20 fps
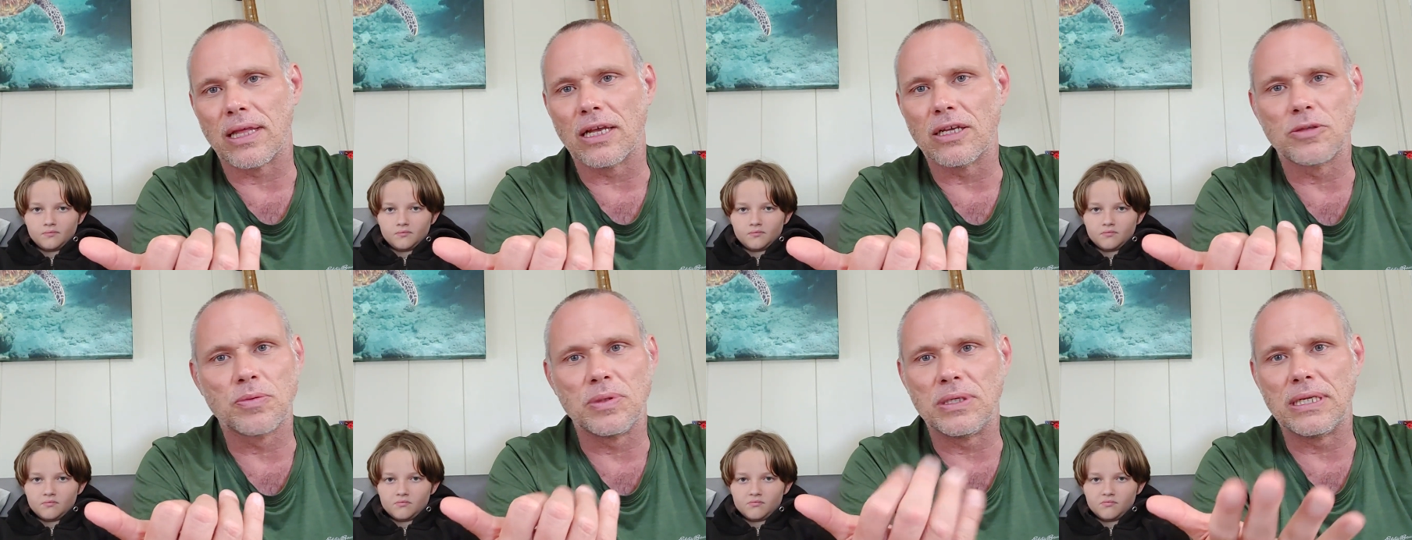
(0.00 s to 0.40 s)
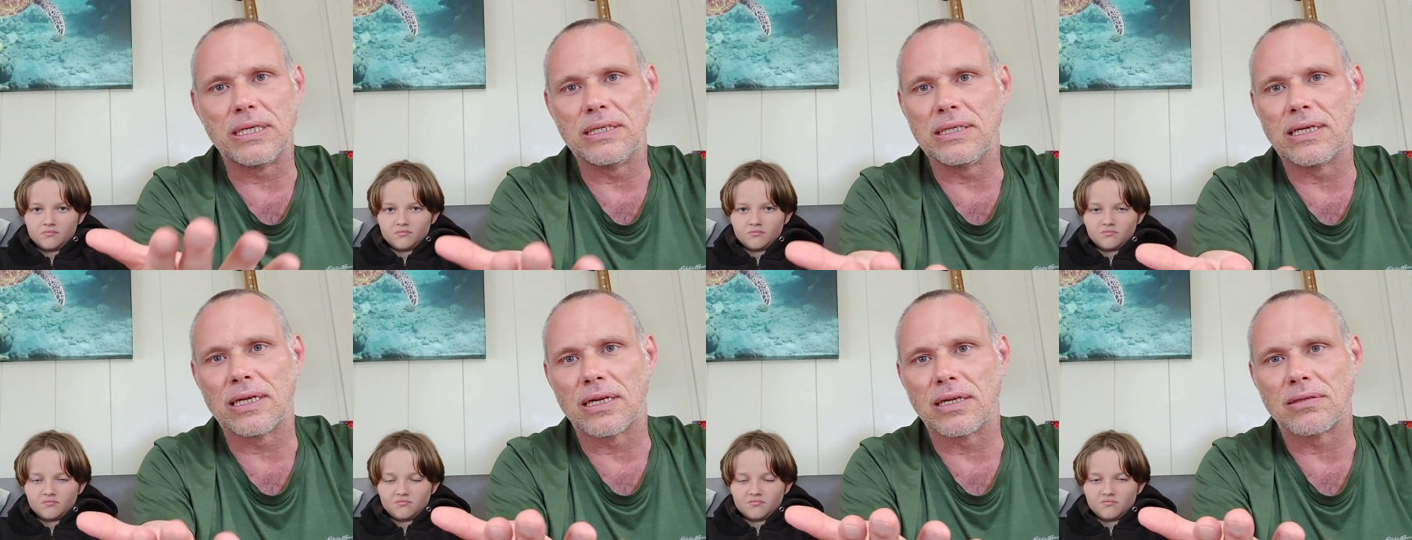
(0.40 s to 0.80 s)
Speaker 1: thing is we
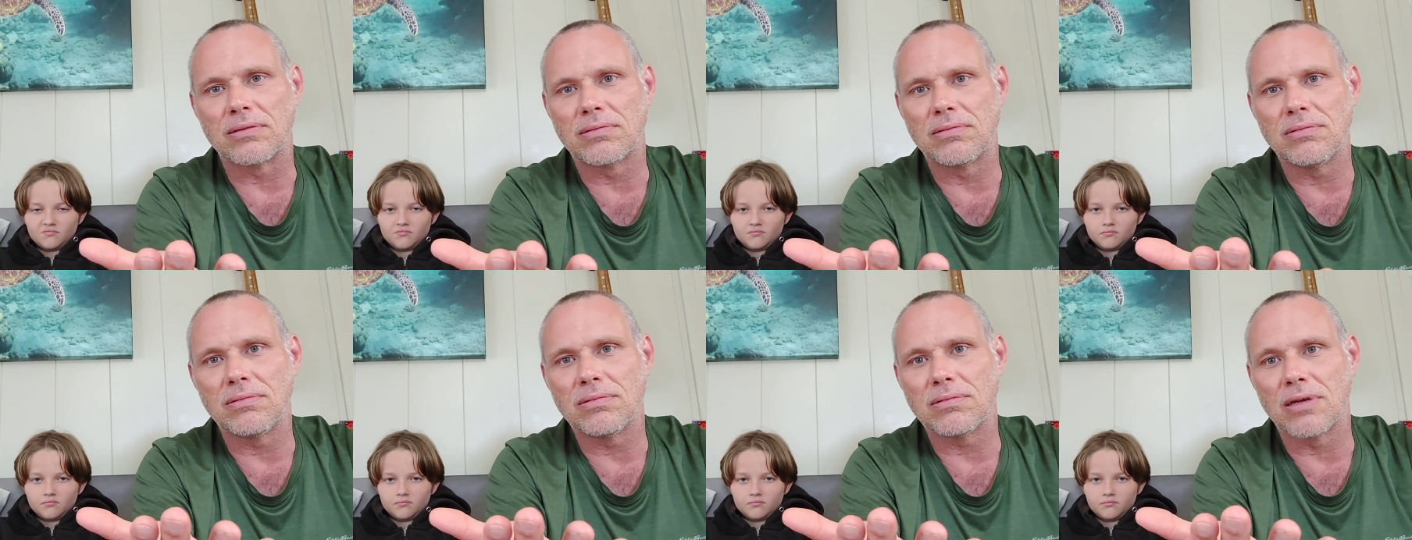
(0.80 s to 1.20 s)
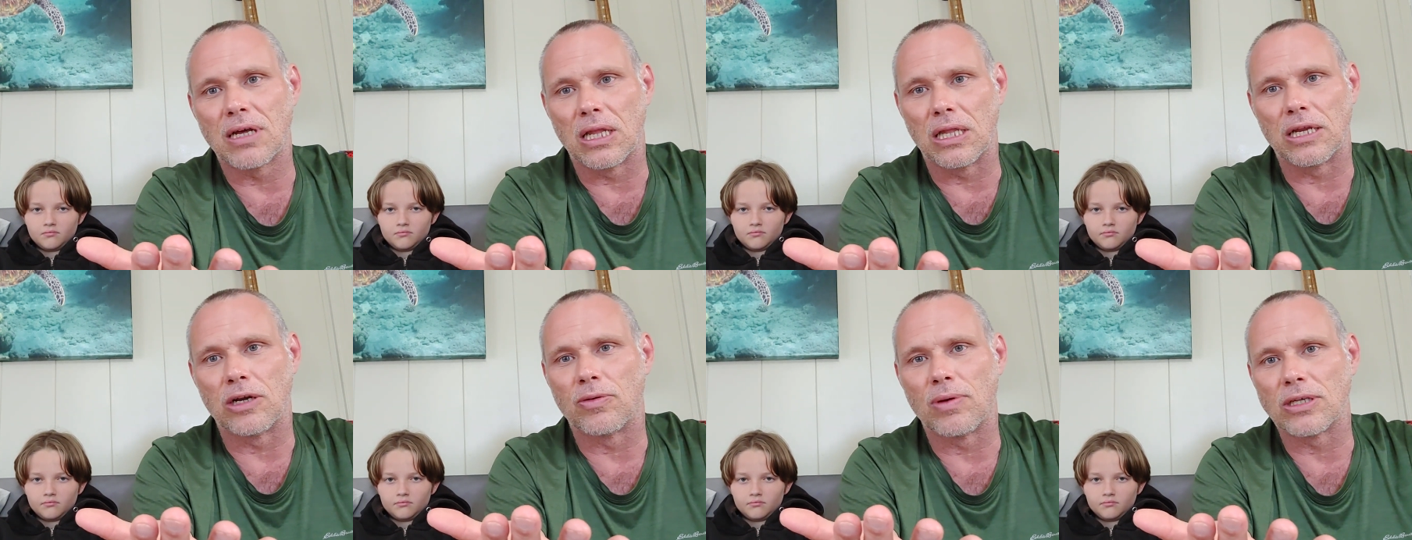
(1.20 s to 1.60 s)
didn't get a
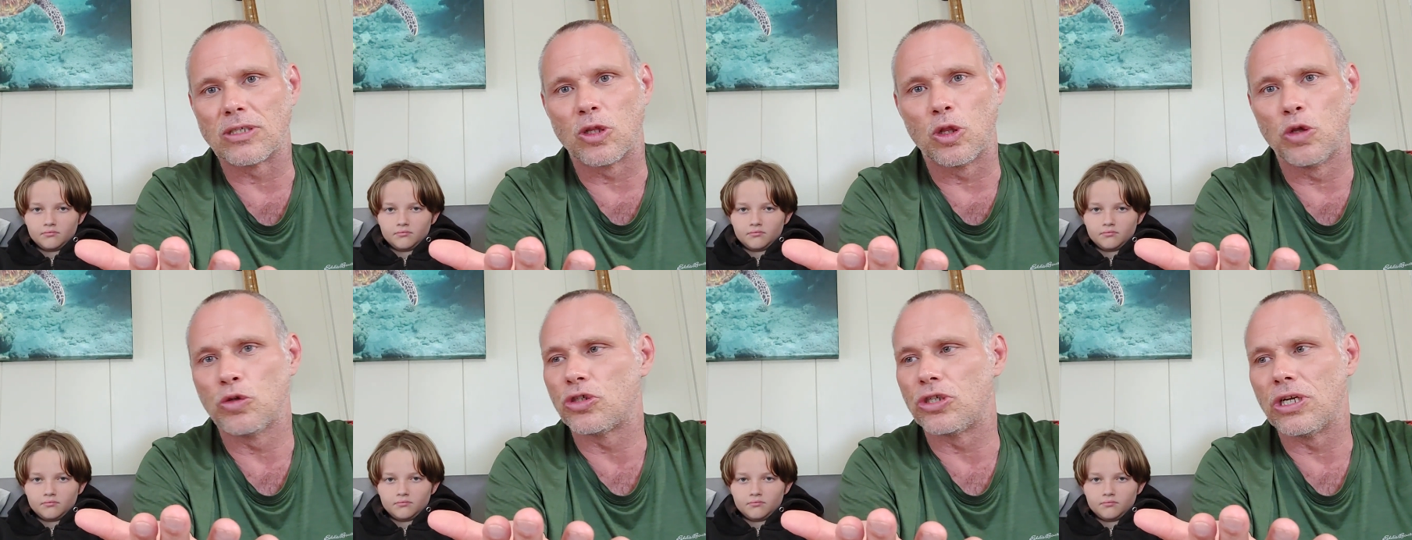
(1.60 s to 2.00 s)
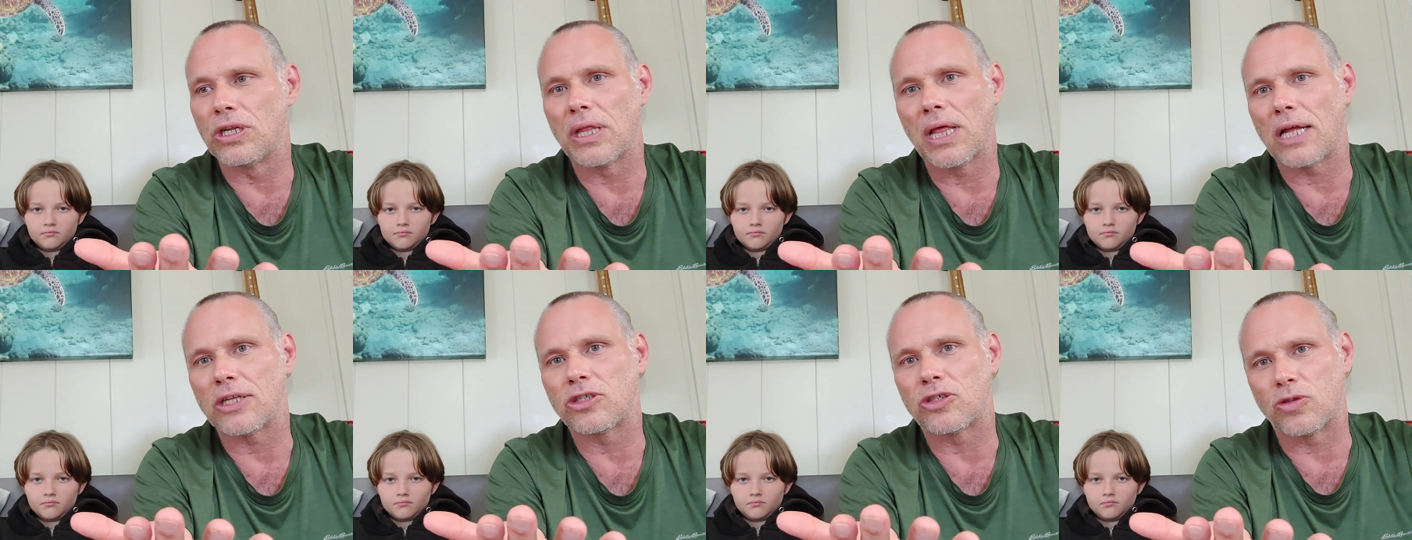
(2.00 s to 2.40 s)
clear resolution to
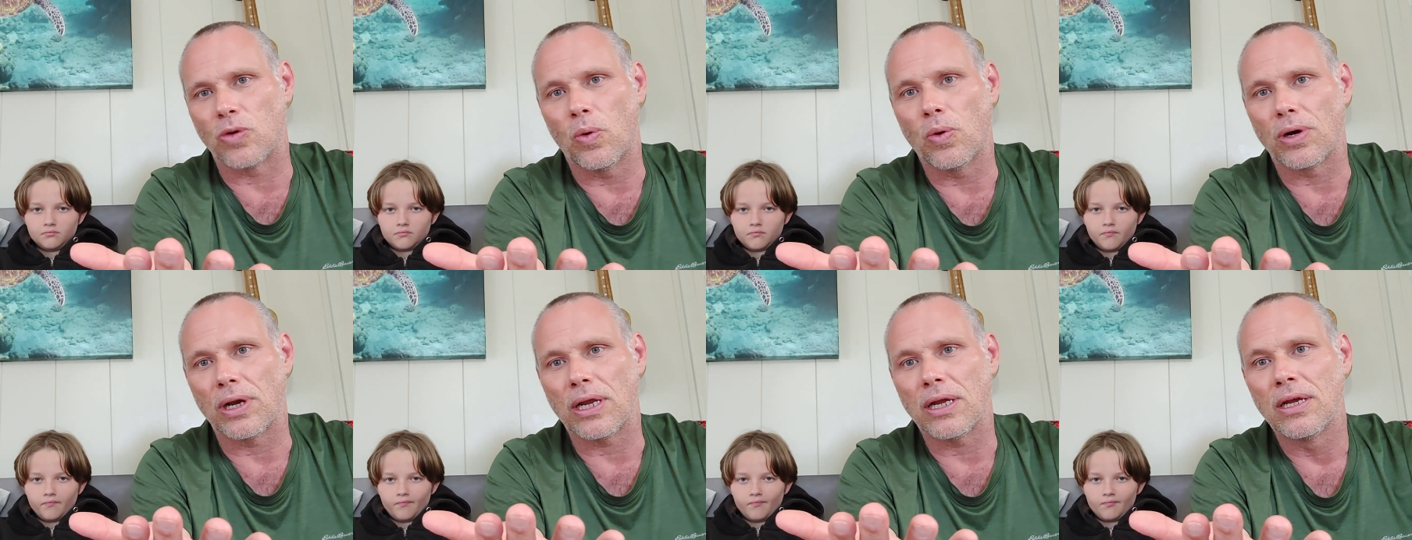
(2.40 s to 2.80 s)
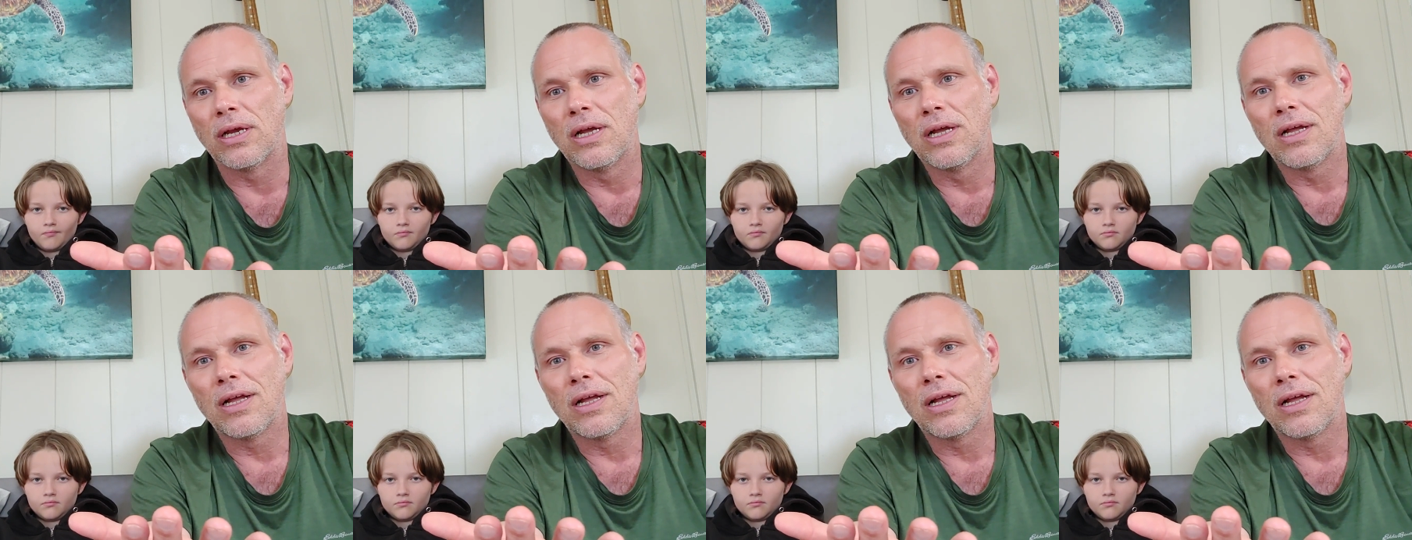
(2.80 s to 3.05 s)
that story.